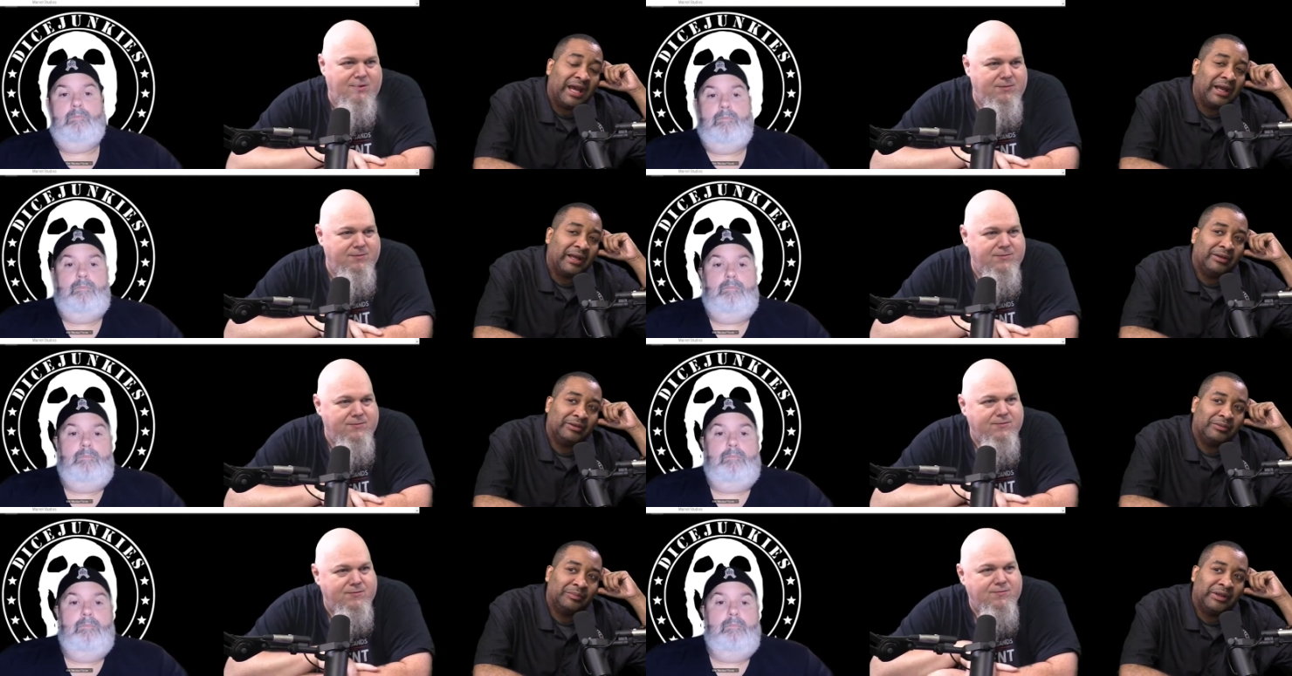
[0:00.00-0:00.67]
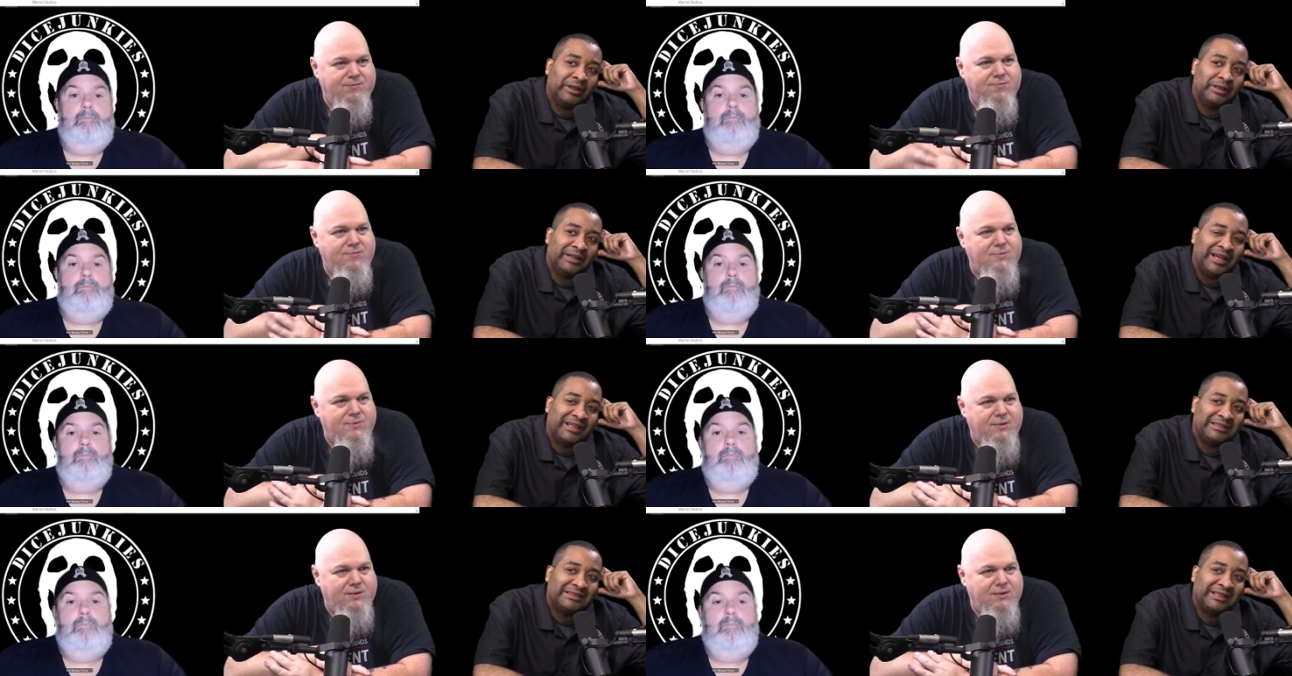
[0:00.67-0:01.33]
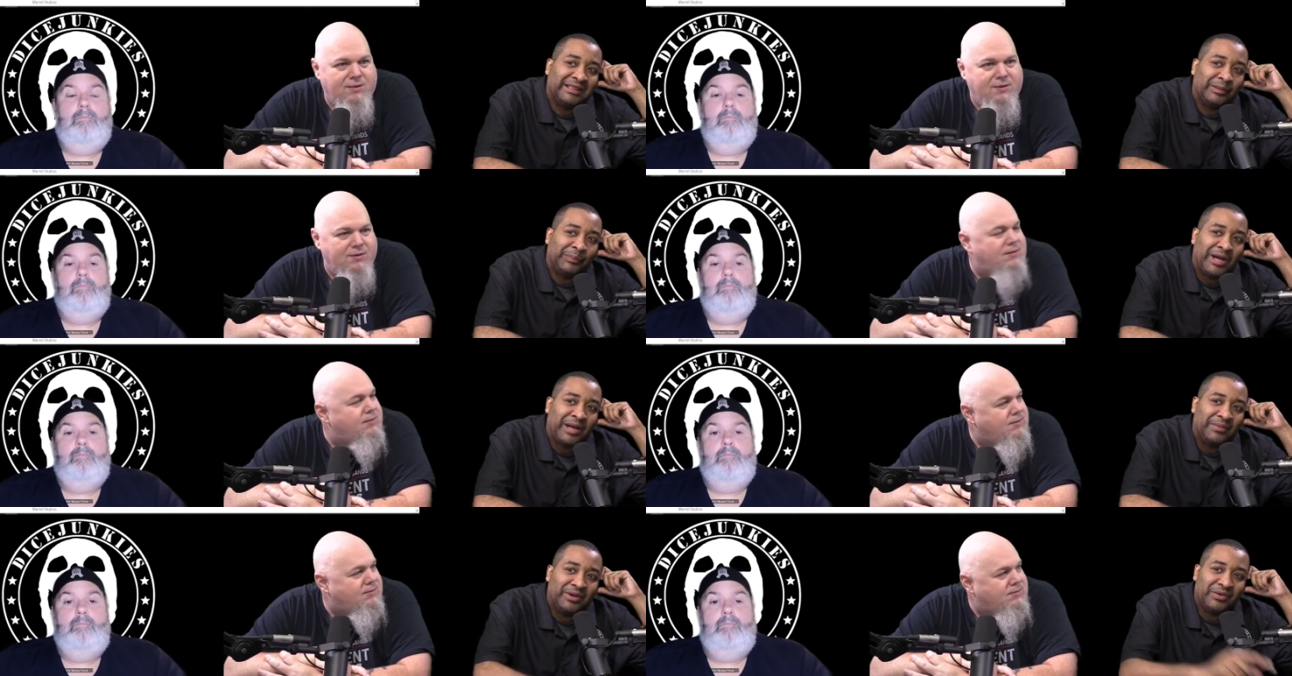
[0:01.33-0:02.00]
Speaker 1: angle, but like I said, the
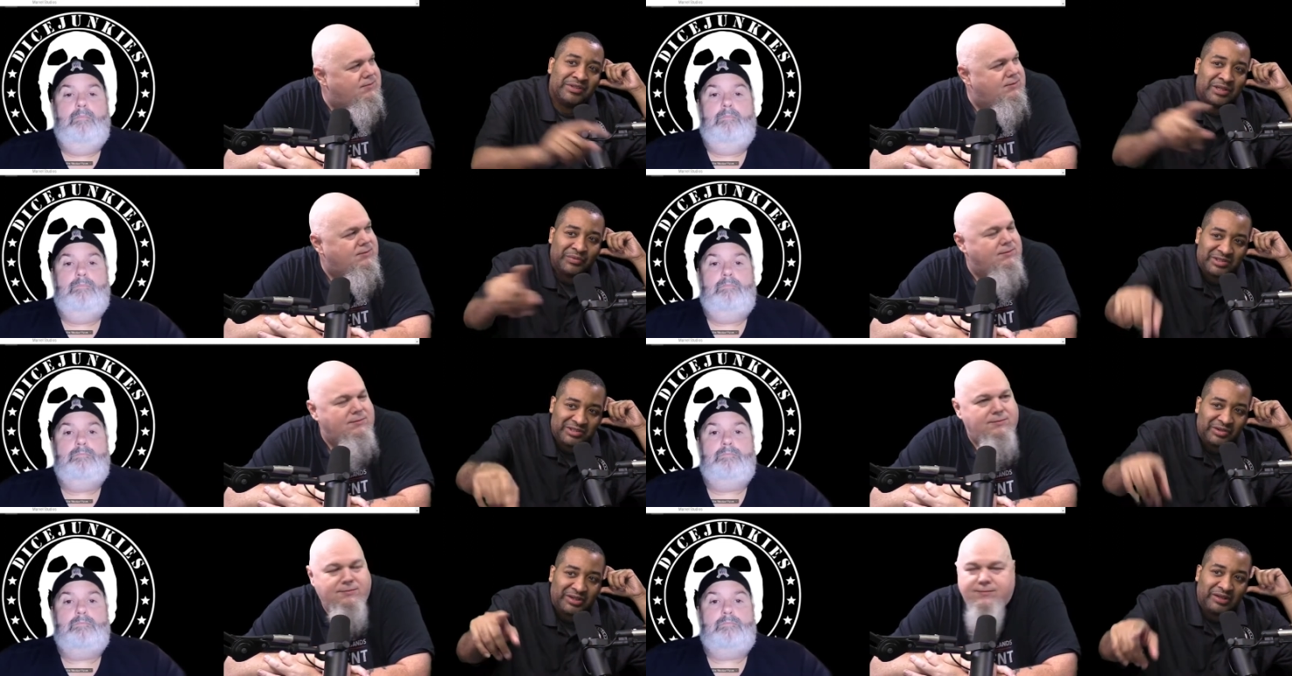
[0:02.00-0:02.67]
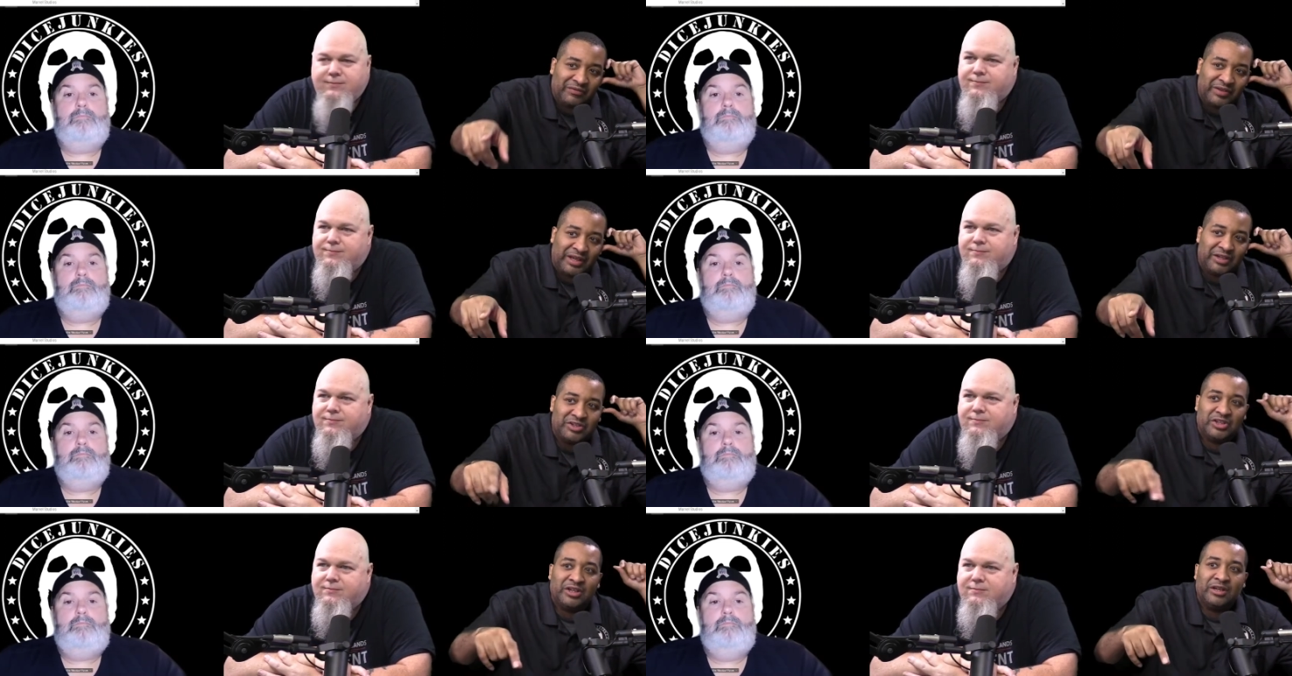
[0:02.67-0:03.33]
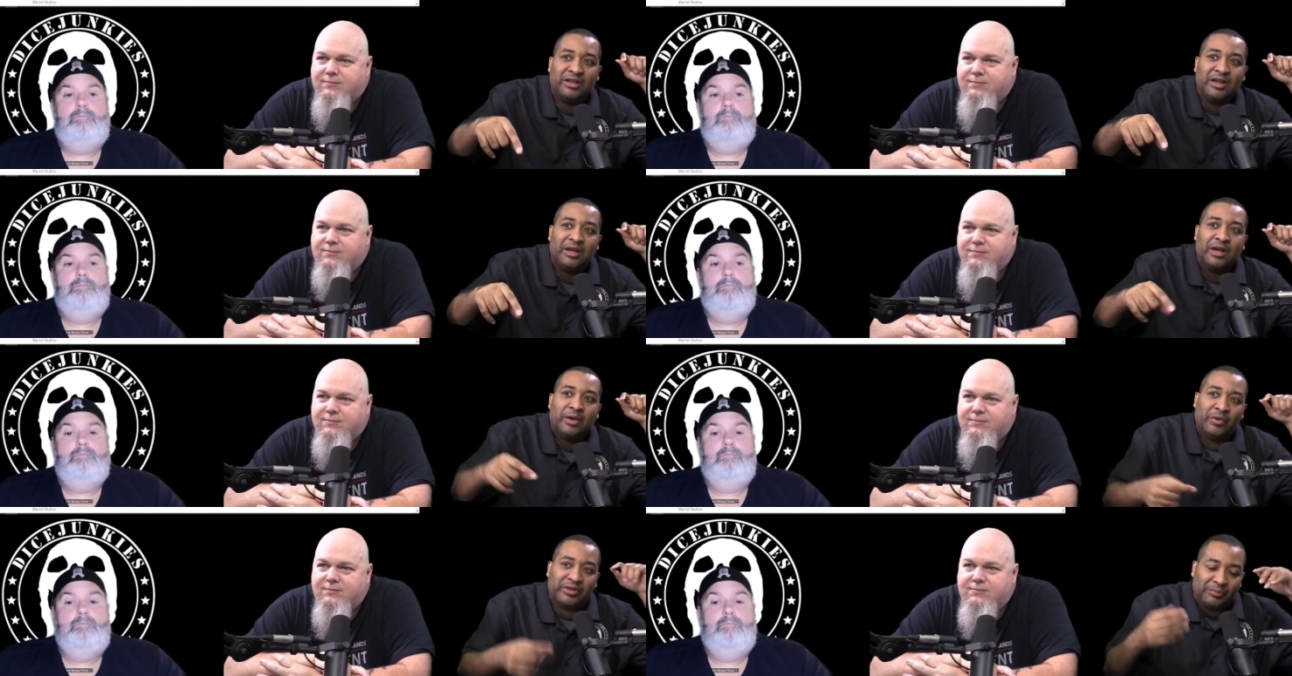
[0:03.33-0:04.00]
problem though is that with secret invasion
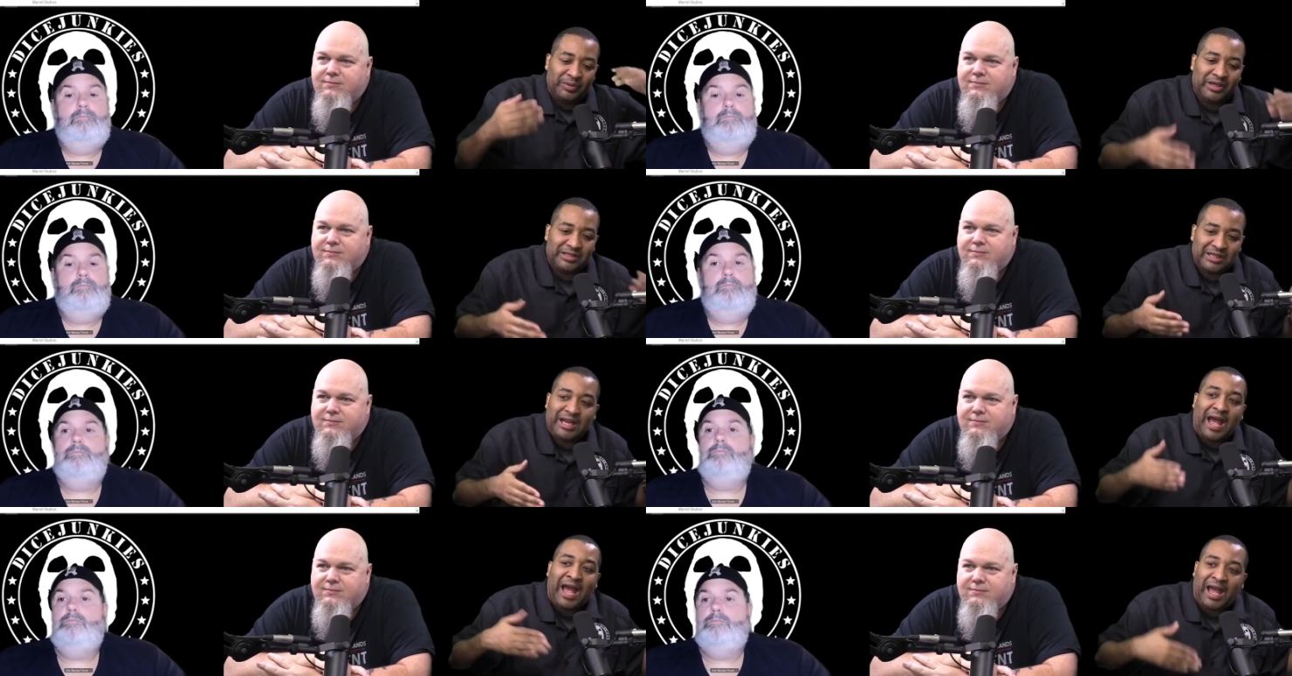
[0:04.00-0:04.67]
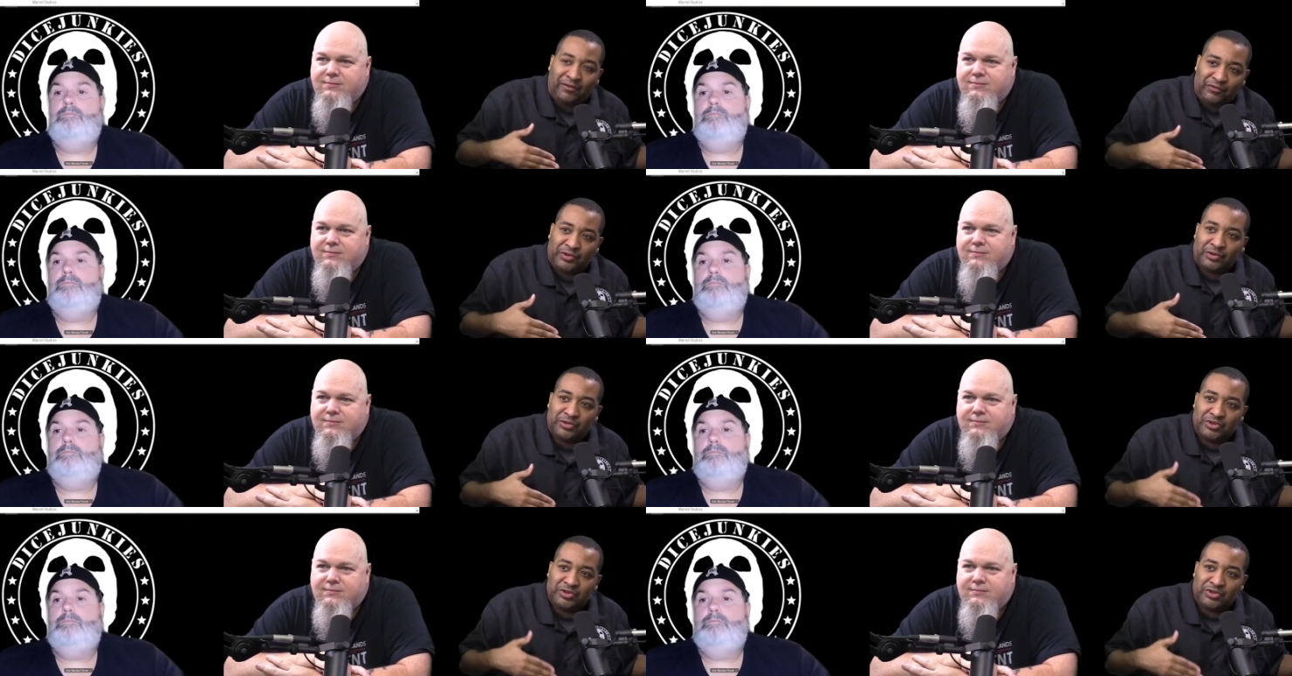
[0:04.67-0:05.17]
with it being done after